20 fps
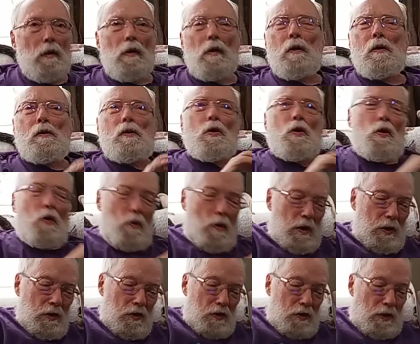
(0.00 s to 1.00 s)
Who
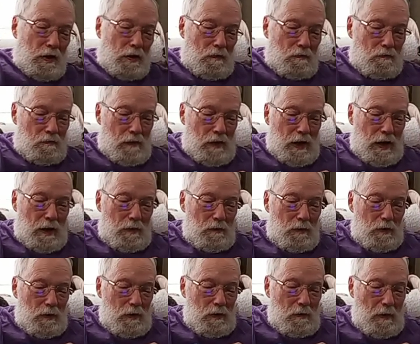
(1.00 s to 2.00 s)
is it?
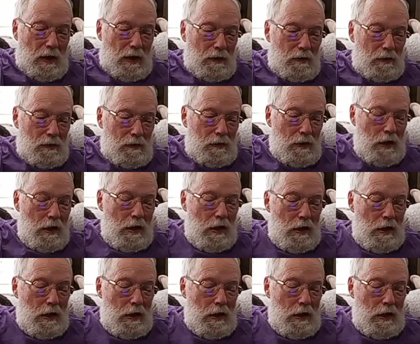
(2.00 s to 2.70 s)
Abner demanded.